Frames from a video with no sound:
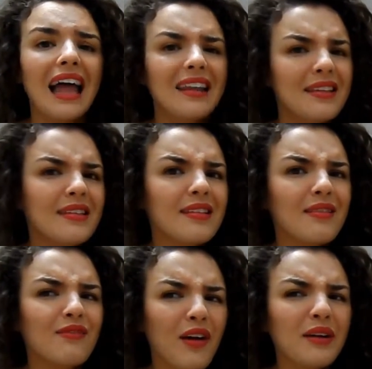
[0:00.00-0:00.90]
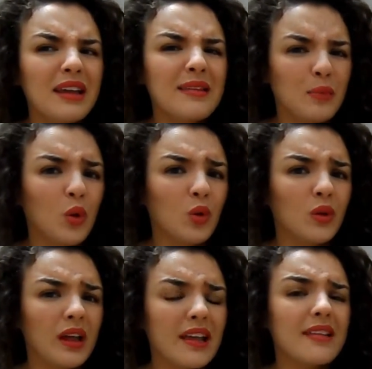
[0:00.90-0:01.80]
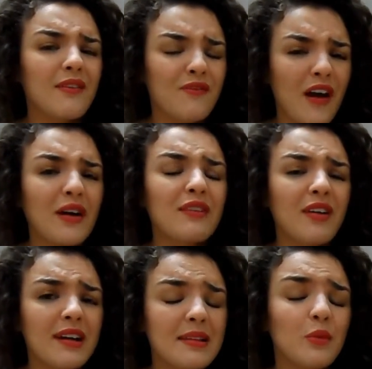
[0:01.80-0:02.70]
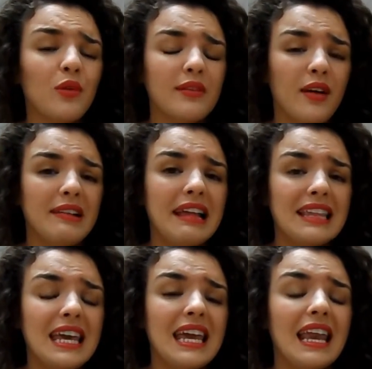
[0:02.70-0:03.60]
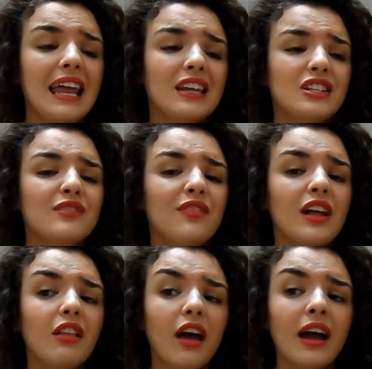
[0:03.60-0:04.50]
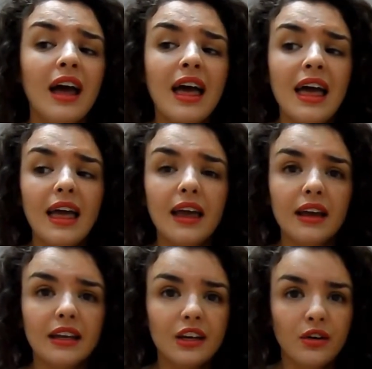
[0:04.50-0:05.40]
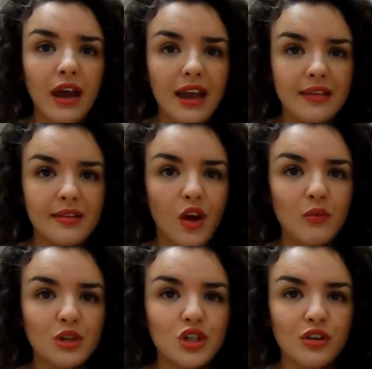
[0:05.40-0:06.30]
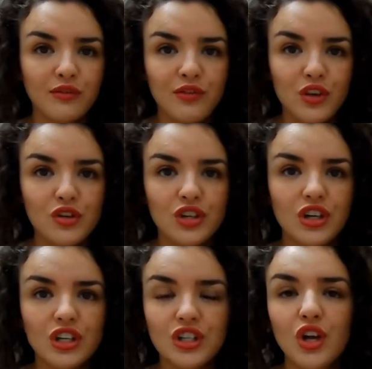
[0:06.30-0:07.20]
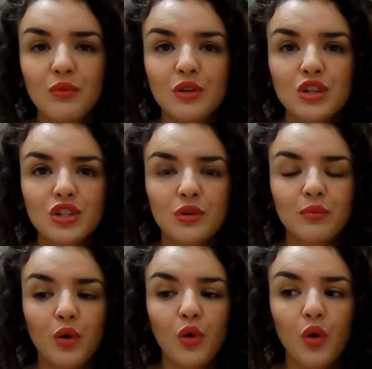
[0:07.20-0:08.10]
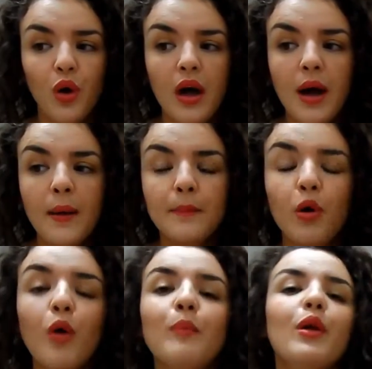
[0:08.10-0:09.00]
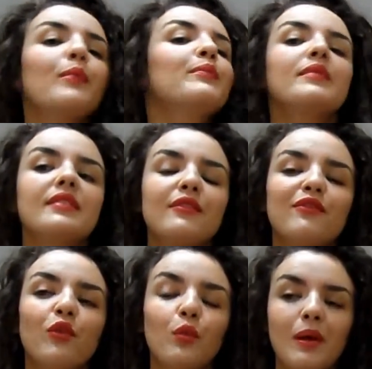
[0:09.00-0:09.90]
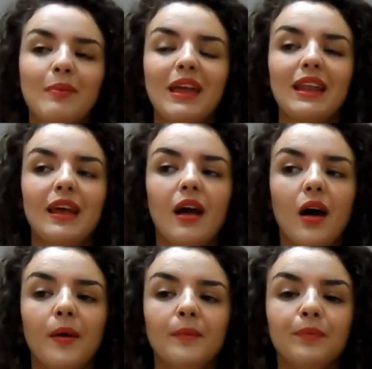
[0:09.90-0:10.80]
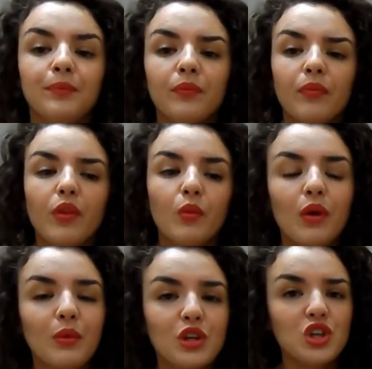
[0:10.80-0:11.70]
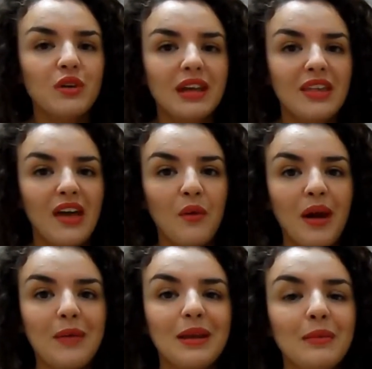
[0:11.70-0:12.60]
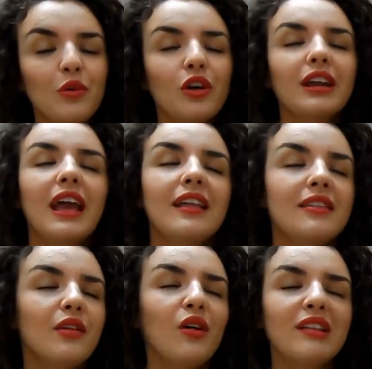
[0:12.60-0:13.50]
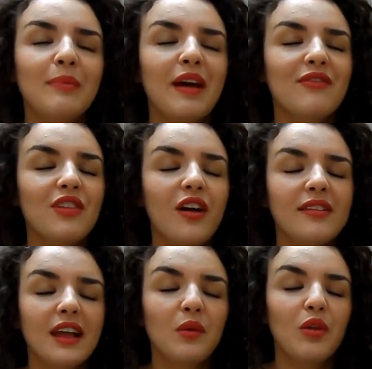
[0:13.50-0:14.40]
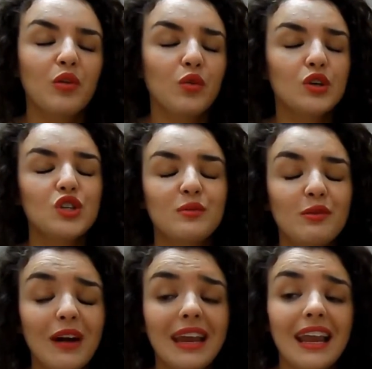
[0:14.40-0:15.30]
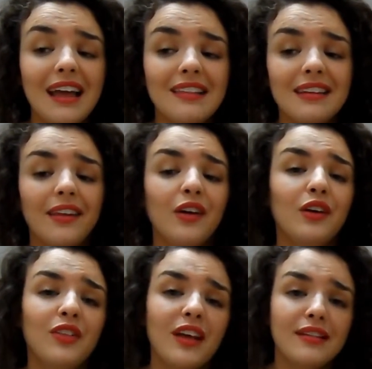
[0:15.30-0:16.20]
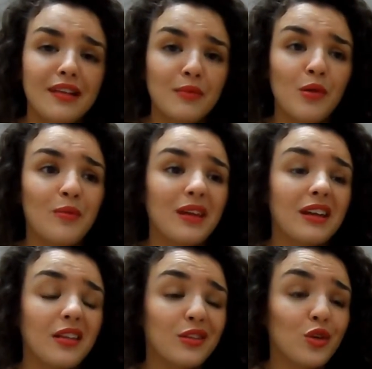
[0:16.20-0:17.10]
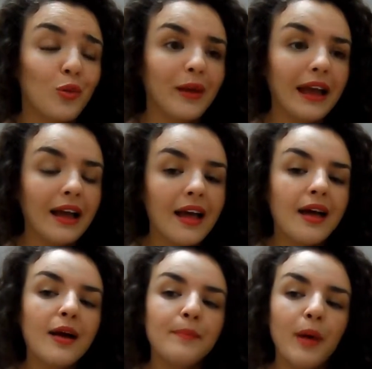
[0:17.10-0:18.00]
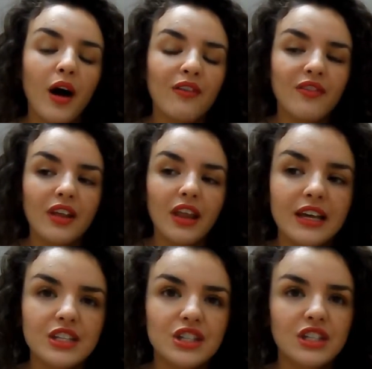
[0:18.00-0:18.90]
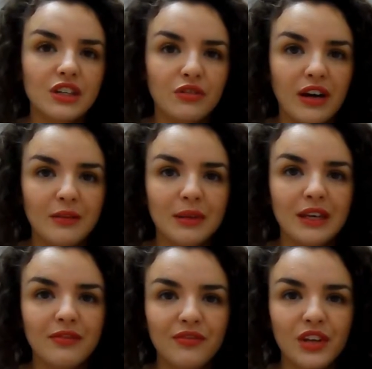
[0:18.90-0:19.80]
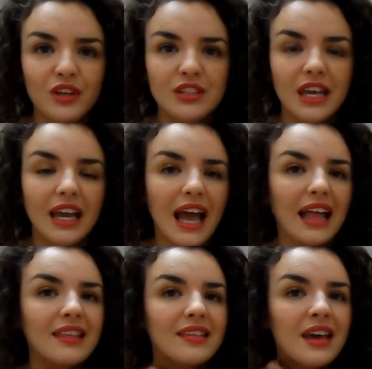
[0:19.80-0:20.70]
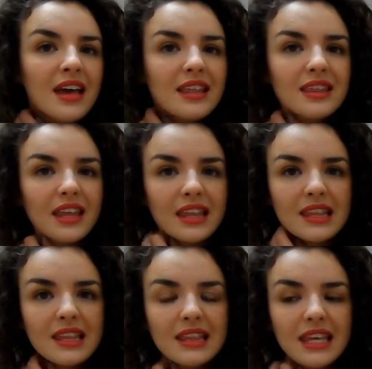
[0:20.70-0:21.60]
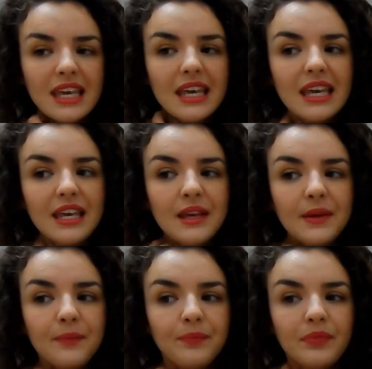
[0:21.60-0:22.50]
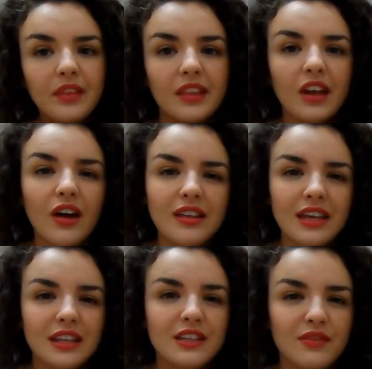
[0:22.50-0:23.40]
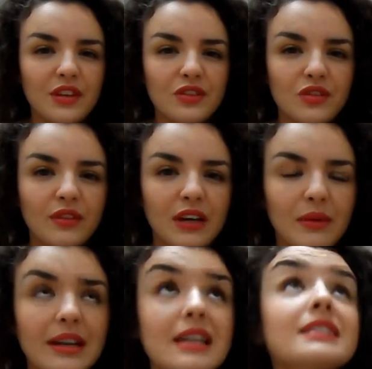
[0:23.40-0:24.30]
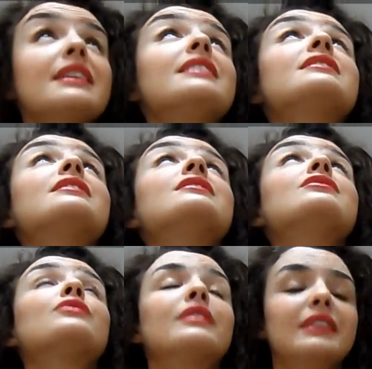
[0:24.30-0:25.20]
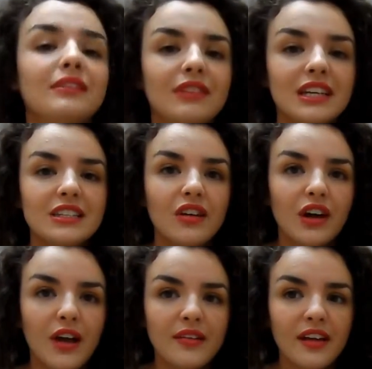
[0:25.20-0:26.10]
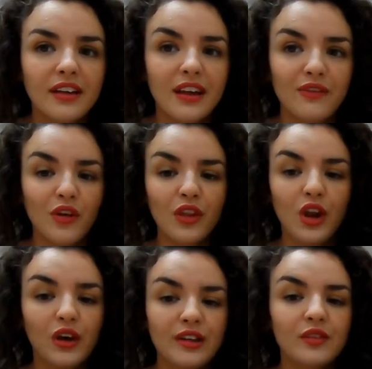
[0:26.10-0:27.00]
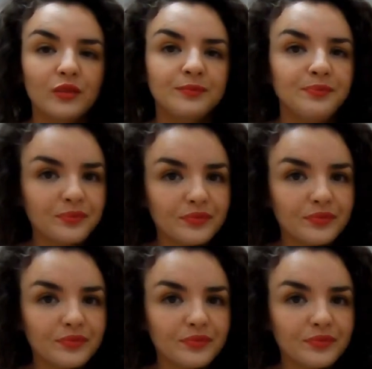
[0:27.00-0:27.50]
And it's very small. It's a very, very small size eighteen. And I just feel like it can create so much confusion and so much more problems for women um, when we're doing it that way, I mean, I'm not going to get into the whole debate of sizing and whether or not it should be regulated and that kind of thing, because that's probably another topic, but I like it's just incredibly confusing, and that the the lighting in this video has gone really weird, hasn't it? It's because it's really, really dark outside and I've got the lights on.